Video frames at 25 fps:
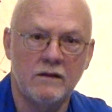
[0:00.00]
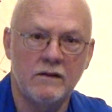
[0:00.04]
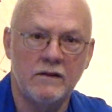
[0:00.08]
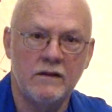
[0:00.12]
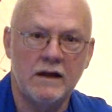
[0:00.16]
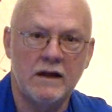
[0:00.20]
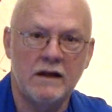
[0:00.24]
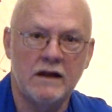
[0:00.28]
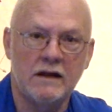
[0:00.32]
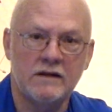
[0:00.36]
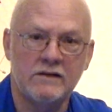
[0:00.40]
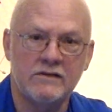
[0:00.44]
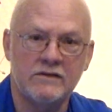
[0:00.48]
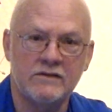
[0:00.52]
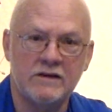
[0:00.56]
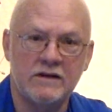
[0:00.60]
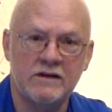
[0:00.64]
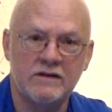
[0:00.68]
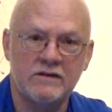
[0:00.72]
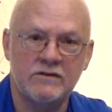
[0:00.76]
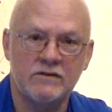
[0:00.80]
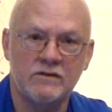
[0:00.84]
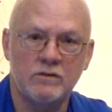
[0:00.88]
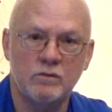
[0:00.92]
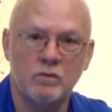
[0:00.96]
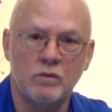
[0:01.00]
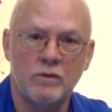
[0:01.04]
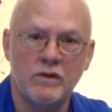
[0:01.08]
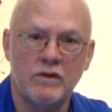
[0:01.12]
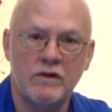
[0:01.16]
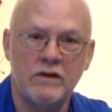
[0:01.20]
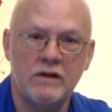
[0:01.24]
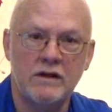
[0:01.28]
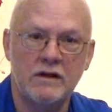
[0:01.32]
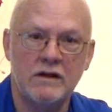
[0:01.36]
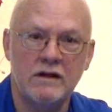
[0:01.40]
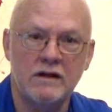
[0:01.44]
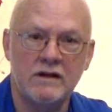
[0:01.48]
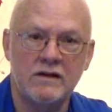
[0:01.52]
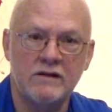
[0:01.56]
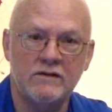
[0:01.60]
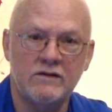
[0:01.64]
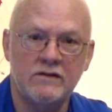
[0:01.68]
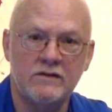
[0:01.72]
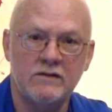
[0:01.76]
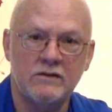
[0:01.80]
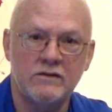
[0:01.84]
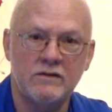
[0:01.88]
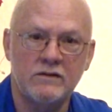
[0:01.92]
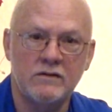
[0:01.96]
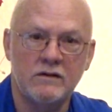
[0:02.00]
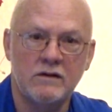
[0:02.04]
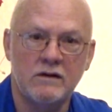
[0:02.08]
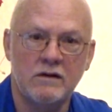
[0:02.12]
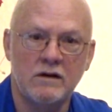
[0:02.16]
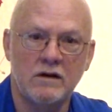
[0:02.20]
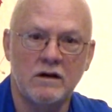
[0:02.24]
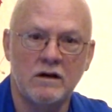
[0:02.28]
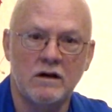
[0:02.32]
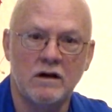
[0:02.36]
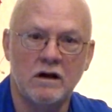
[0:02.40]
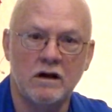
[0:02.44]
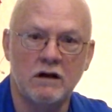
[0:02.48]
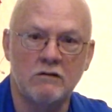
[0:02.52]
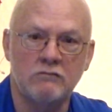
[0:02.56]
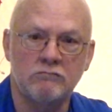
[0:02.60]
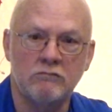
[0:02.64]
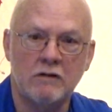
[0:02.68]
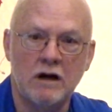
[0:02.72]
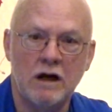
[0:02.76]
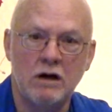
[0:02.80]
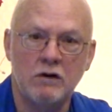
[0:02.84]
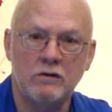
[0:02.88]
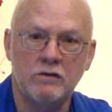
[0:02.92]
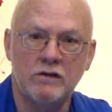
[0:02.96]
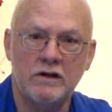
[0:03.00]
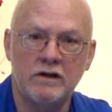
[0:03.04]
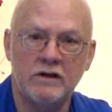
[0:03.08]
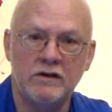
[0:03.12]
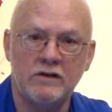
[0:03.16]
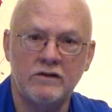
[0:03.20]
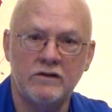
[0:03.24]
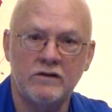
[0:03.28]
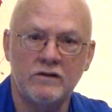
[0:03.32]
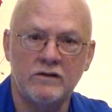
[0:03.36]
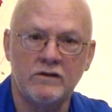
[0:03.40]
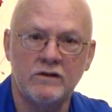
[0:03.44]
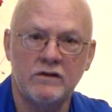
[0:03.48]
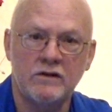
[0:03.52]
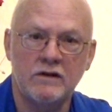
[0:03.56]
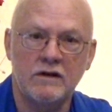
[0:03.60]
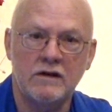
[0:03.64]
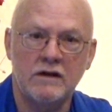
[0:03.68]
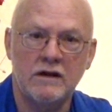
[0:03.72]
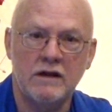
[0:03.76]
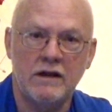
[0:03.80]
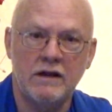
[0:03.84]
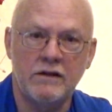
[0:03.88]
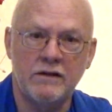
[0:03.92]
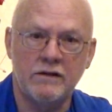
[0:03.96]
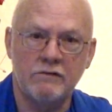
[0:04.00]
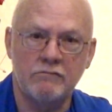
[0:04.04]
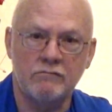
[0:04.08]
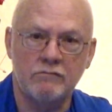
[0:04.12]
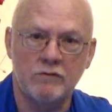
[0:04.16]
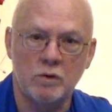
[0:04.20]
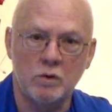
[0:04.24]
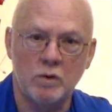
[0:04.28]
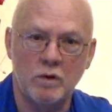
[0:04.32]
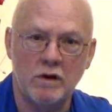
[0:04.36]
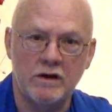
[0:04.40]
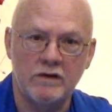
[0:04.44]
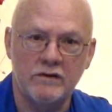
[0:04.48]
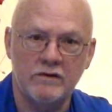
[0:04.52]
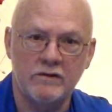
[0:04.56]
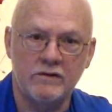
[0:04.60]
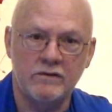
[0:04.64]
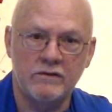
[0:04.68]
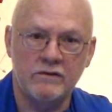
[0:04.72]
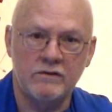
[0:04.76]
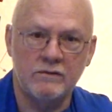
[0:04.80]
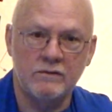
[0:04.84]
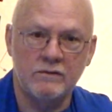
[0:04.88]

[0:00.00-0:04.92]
that exists within us, around us, and through us.